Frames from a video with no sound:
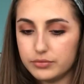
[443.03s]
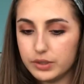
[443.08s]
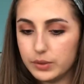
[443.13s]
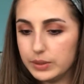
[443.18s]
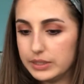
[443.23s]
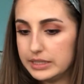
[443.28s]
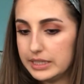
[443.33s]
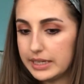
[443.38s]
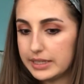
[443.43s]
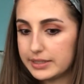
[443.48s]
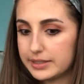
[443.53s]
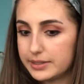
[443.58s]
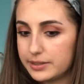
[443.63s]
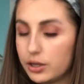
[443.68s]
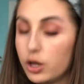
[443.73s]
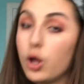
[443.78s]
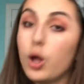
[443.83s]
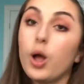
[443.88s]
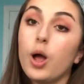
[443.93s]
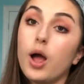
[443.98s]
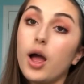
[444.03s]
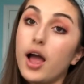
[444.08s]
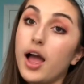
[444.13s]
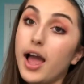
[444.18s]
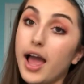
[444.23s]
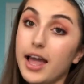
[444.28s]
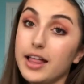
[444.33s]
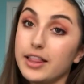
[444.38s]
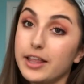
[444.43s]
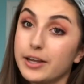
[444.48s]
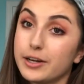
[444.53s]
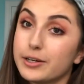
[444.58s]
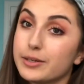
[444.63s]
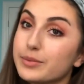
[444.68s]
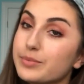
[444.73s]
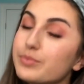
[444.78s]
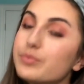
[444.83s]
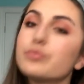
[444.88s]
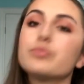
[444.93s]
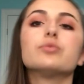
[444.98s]
What's next?
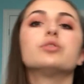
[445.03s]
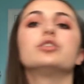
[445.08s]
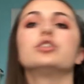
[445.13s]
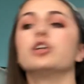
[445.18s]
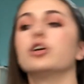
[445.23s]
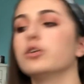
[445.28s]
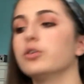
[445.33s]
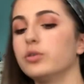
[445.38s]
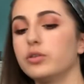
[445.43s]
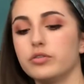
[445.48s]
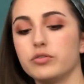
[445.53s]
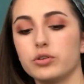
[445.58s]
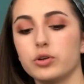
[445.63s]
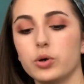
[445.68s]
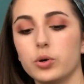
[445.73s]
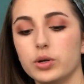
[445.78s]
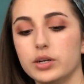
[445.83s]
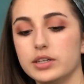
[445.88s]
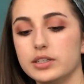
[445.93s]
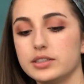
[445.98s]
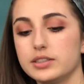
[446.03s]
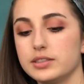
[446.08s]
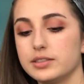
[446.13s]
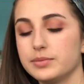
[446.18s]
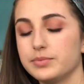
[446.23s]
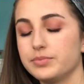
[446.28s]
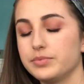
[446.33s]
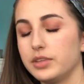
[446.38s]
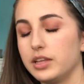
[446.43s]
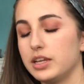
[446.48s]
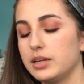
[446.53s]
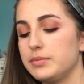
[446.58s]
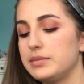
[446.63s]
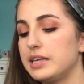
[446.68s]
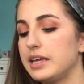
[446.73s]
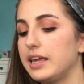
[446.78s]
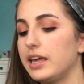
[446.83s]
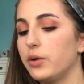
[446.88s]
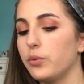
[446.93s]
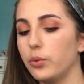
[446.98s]
Highlighter. So of course, I'm
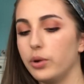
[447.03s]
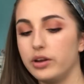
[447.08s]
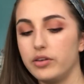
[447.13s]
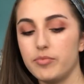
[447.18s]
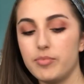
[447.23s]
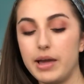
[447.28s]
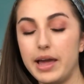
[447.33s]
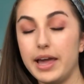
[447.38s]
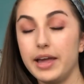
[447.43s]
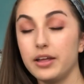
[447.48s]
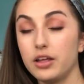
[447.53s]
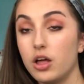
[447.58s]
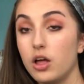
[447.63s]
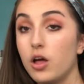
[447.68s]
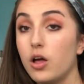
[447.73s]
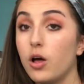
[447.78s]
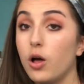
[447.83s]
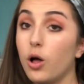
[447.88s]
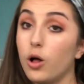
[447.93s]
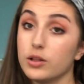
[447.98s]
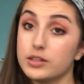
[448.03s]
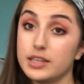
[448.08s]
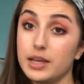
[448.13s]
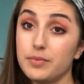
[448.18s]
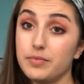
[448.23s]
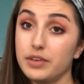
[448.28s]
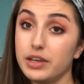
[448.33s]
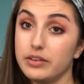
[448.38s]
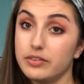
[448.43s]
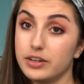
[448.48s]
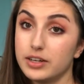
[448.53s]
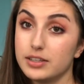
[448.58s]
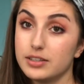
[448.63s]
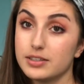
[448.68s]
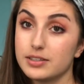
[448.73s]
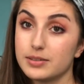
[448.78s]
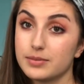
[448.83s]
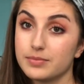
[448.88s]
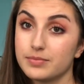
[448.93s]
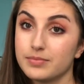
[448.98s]
taking one of my all-time
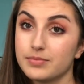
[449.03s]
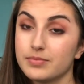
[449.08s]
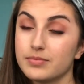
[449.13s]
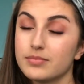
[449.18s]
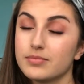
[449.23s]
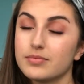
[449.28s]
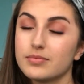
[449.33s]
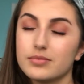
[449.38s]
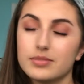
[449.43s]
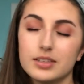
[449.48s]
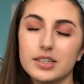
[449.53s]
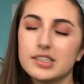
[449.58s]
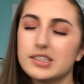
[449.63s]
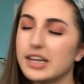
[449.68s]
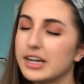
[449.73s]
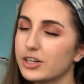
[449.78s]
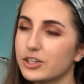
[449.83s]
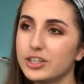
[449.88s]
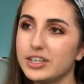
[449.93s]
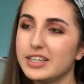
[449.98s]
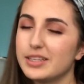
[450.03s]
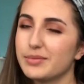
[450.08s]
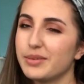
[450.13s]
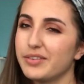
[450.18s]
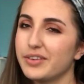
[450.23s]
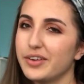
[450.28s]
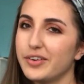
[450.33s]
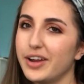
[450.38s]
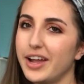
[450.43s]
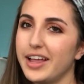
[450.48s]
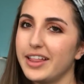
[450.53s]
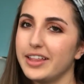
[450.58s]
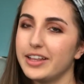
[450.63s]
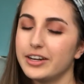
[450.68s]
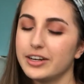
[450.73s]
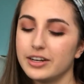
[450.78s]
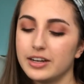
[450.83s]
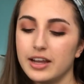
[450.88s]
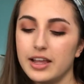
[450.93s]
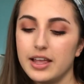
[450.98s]
favorites. This actually is my favorite
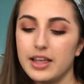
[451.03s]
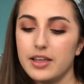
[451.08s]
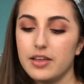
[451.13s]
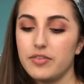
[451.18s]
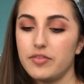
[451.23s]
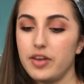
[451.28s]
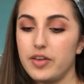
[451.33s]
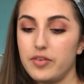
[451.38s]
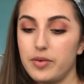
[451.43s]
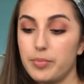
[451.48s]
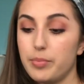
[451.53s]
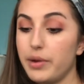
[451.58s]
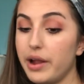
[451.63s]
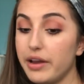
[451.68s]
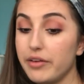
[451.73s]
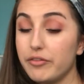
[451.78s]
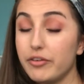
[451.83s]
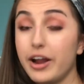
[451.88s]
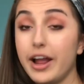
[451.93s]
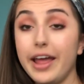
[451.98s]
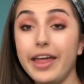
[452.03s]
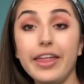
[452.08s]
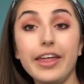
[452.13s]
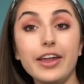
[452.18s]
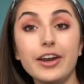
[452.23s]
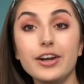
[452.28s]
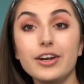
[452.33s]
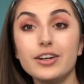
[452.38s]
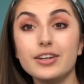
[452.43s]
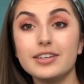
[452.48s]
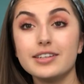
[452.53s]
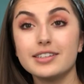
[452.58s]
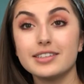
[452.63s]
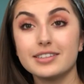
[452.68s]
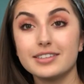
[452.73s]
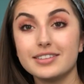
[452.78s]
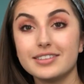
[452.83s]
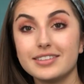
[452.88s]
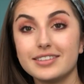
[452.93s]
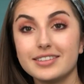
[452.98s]
highlighter, favorite brand for highlighters.
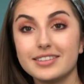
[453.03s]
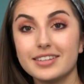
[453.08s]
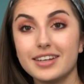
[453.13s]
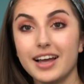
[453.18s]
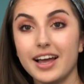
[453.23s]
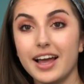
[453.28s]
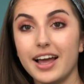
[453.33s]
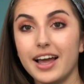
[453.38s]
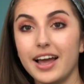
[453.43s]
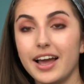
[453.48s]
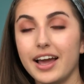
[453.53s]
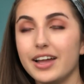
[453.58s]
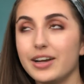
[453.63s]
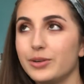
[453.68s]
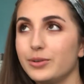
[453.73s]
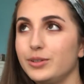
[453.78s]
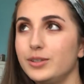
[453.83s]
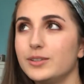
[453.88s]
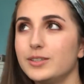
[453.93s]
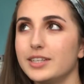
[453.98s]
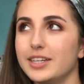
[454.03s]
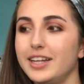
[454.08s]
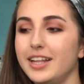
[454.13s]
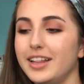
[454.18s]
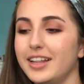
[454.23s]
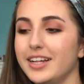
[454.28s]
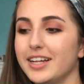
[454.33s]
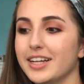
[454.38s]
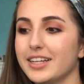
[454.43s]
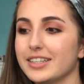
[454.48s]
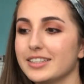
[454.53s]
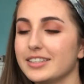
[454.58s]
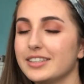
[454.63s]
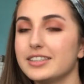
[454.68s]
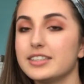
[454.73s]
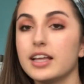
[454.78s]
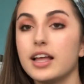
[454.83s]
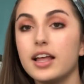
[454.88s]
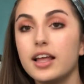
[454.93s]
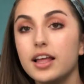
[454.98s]
I don't use anything
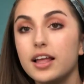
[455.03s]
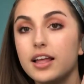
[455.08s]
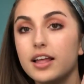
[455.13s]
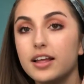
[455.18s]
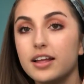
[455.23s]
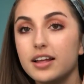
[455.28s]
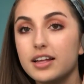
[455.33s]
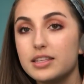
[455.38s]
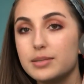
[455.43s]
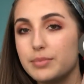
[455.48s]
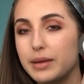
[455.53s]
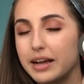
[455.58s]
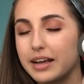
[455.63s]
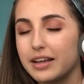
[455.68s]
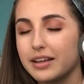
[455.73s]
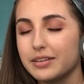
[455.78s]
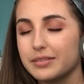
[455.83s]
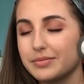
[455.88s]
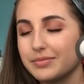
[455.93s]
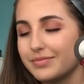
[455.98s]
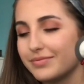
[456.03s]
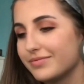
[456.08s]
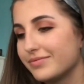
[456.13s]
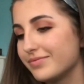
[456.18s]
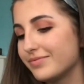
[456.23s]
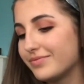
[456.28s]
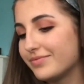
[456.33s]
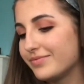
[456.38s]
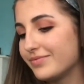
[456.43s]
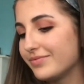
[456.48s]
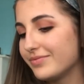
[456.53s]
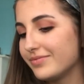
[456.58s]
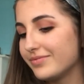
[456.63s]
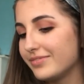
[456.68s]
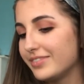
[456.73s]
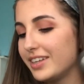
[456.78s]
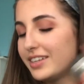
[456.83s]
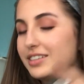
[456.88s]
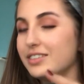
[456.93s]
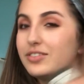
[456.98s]
else. It's Becca.
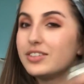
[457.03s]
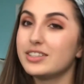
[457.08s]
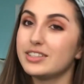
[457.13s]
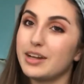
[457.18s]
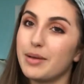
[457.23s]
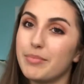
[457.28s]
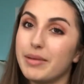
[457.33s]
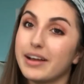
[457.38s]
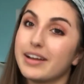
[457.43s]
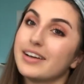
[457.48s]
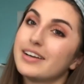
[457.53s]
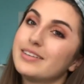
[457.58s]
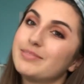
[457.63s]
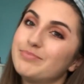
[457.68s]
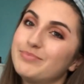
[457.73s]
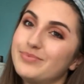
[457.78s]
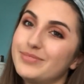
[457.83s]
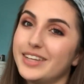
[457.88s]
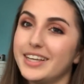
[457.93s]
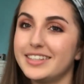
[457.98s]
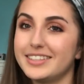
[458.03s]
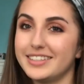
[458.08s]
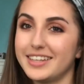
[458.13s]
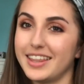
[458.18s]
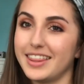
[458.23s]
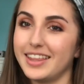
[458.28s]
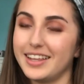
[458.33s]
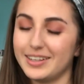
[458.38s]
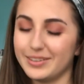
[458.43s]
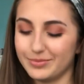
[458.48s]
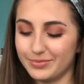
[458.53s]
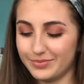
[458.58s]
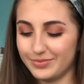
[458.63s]
And if it's not Becca, it's nothing.